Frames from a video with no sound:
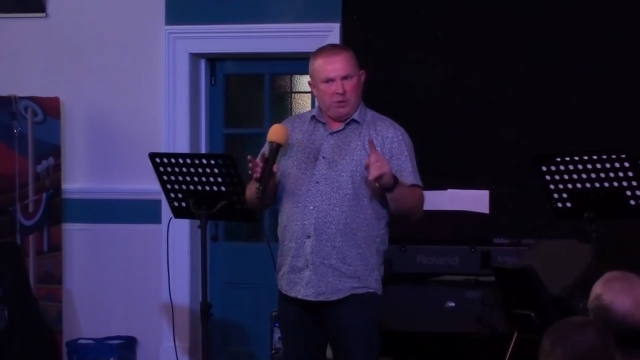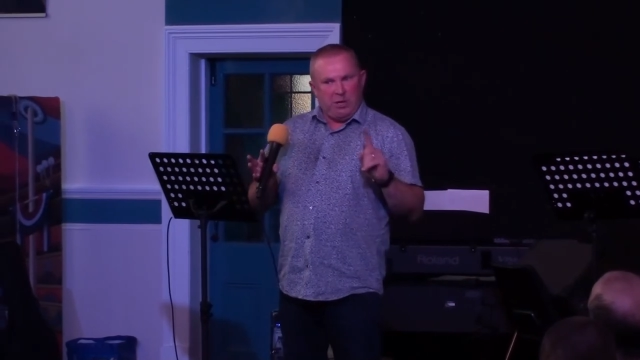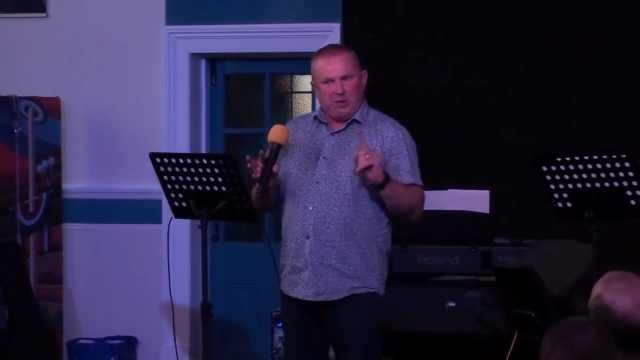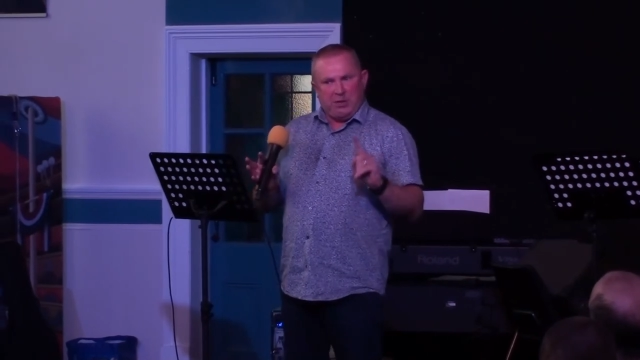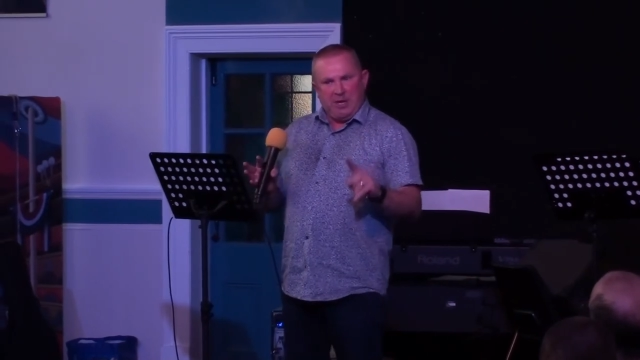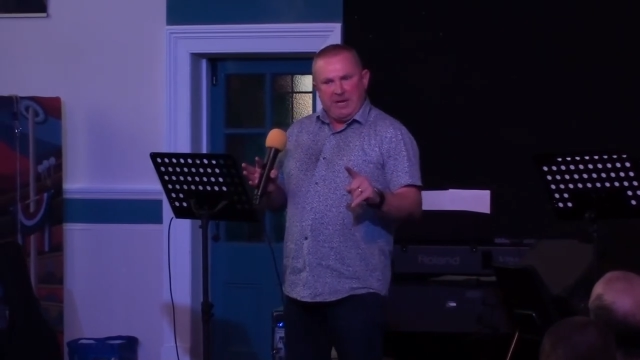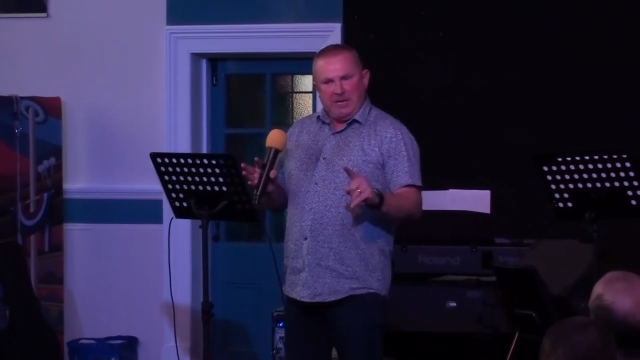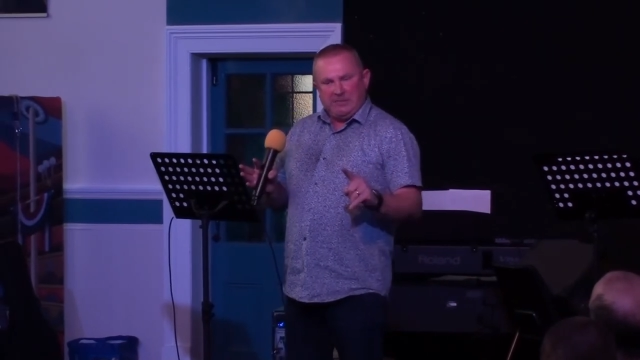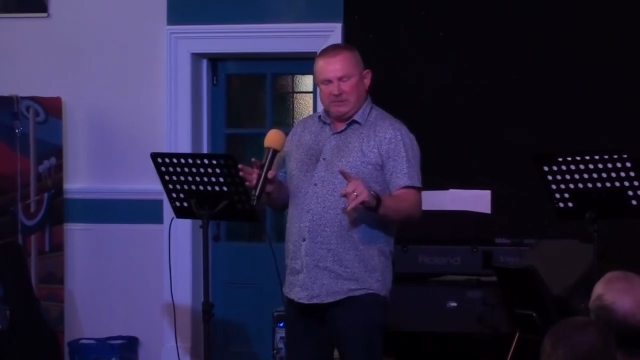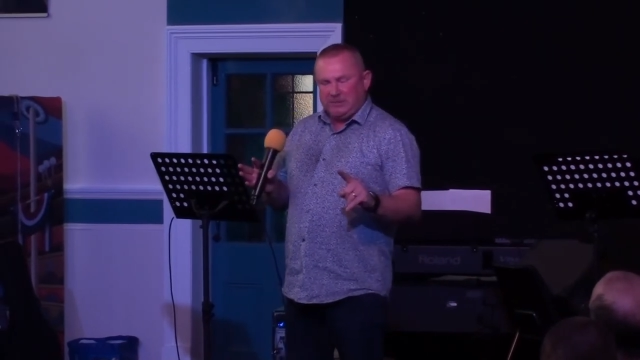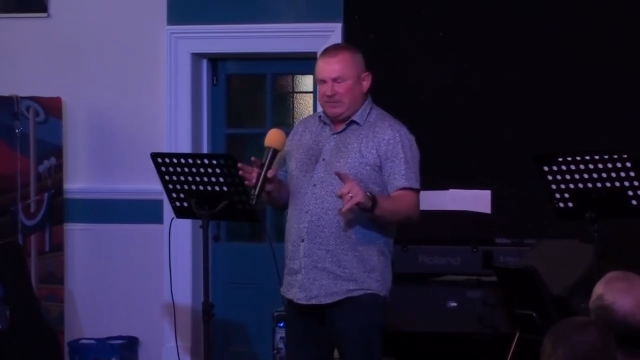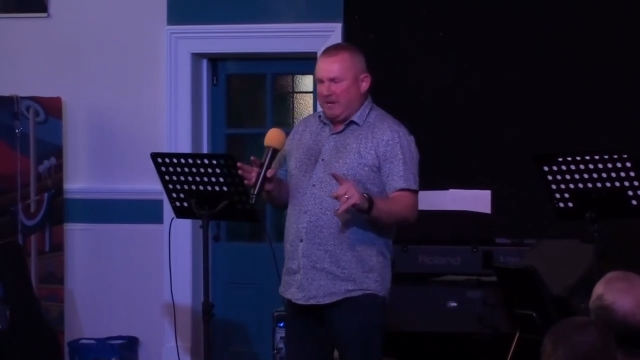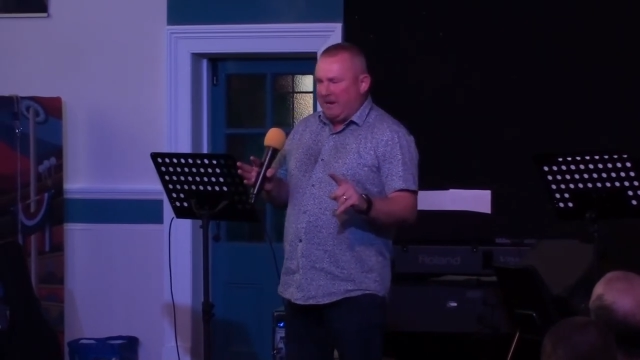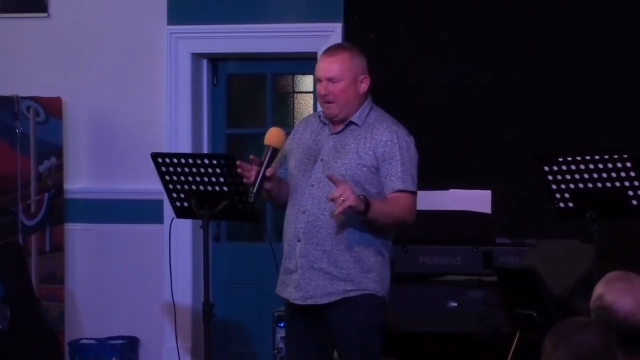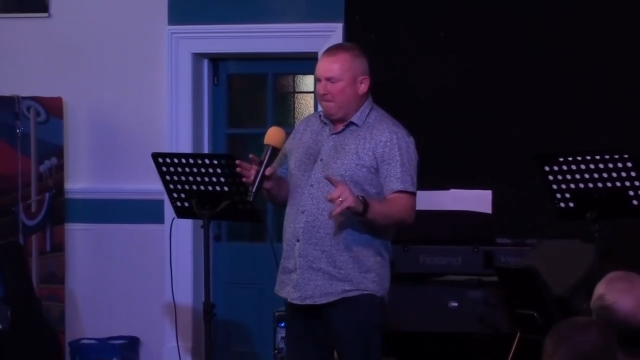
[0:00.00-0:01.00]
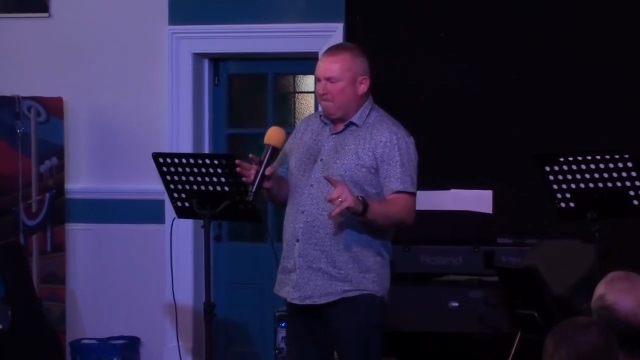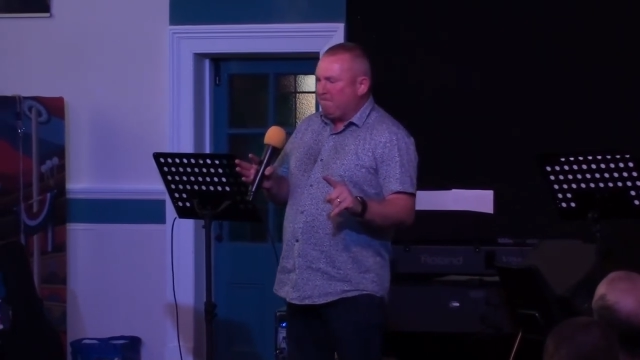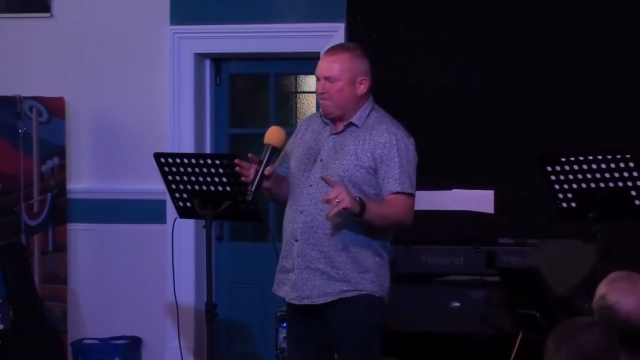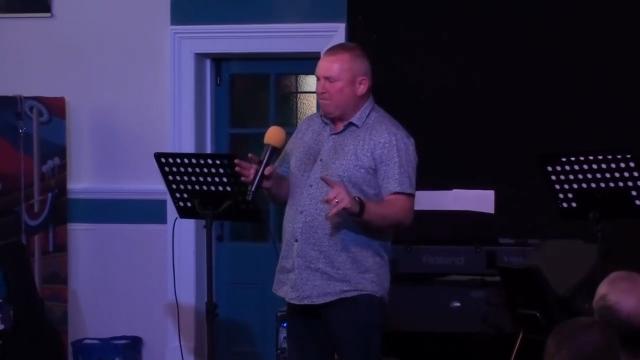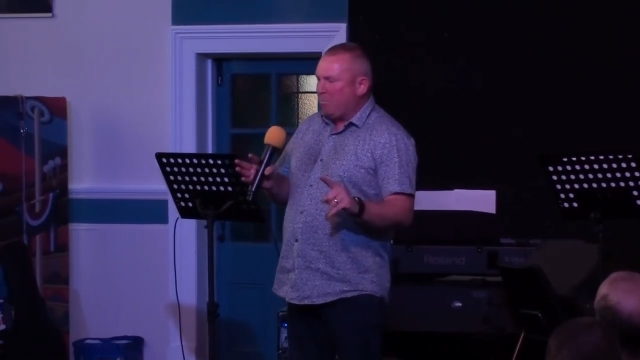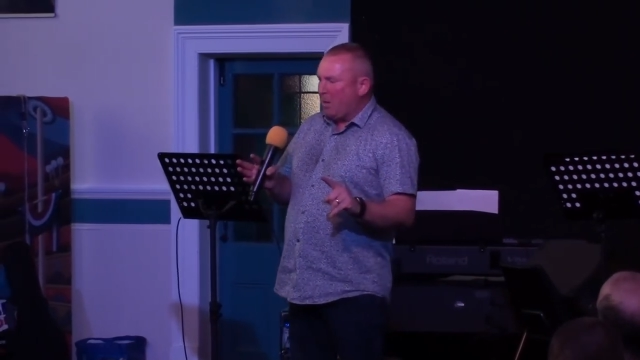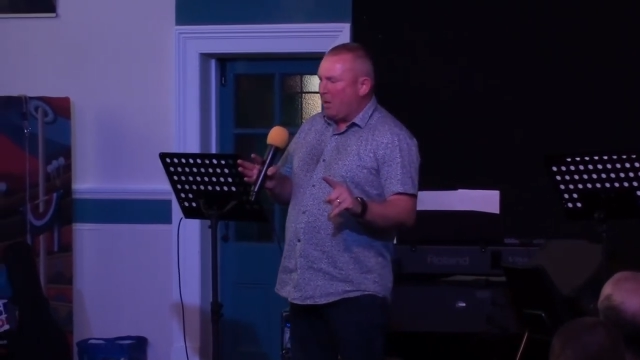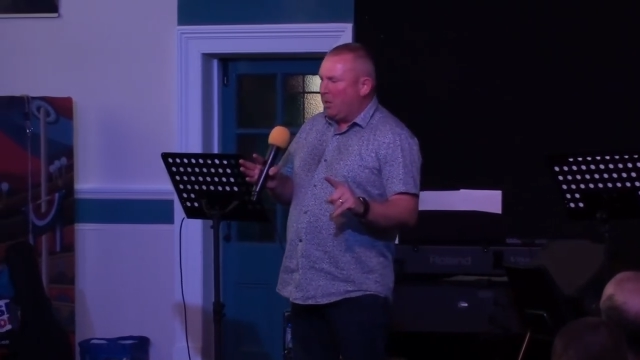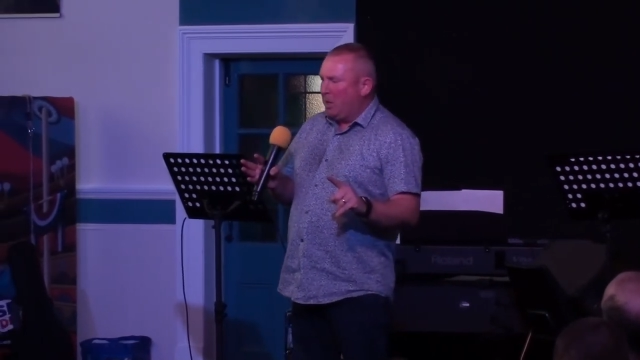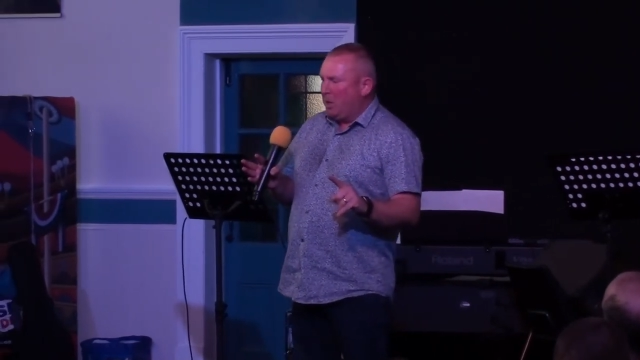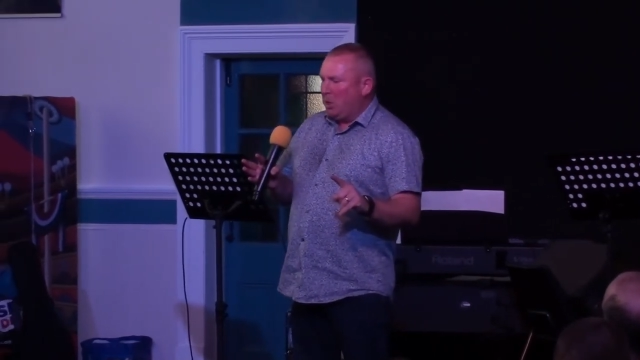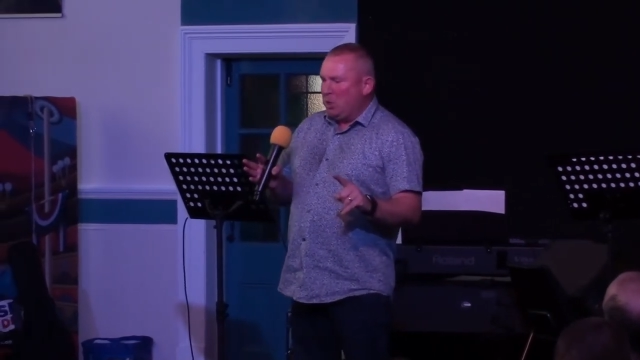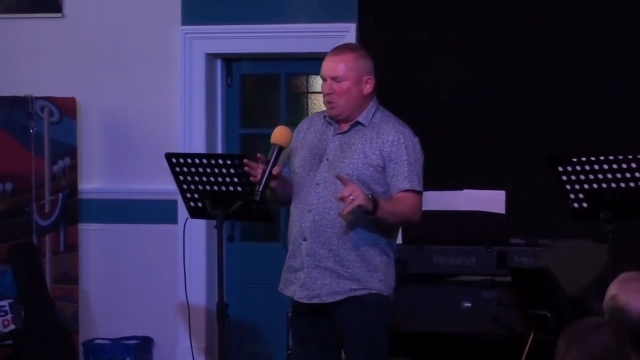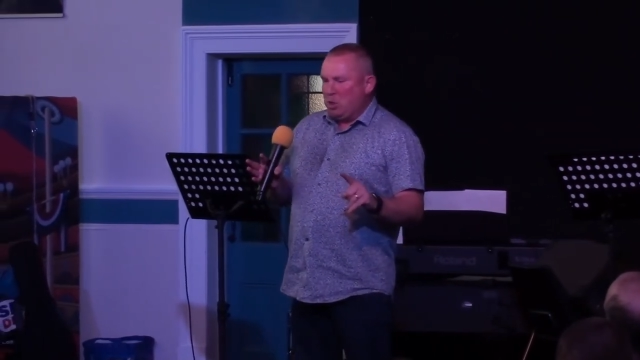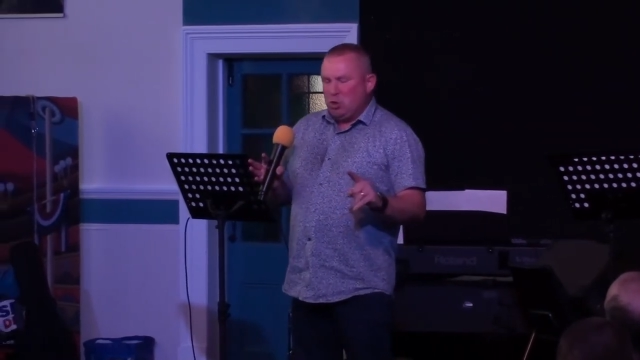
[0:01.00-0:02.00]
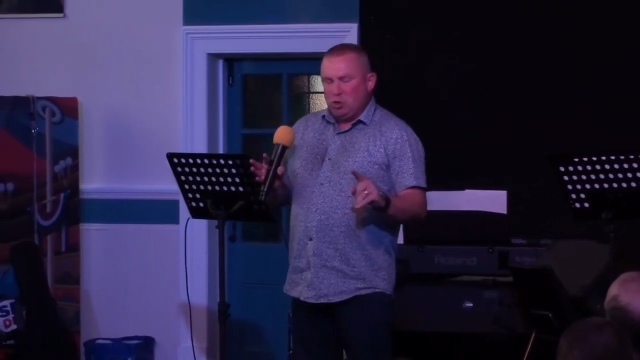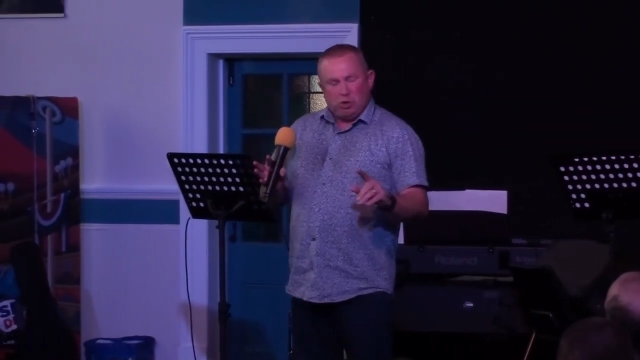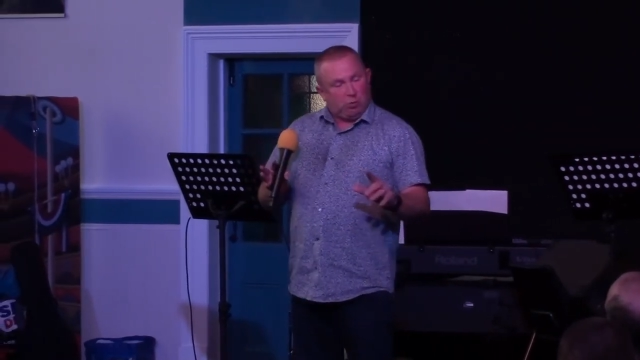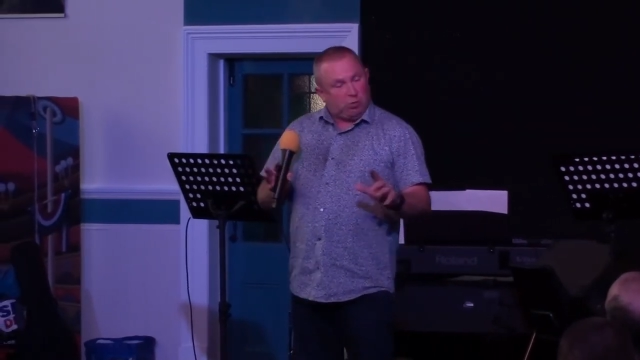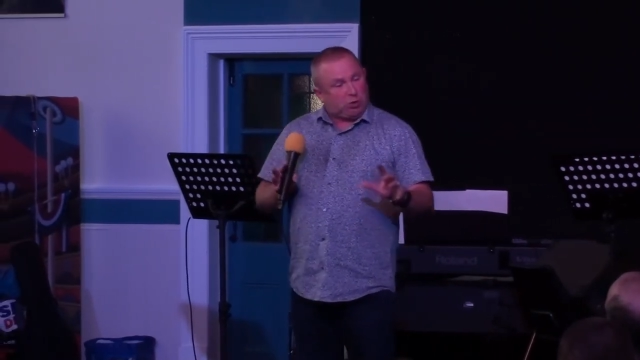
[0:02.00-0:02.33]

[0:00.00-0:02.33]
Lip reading: on the Thursday, she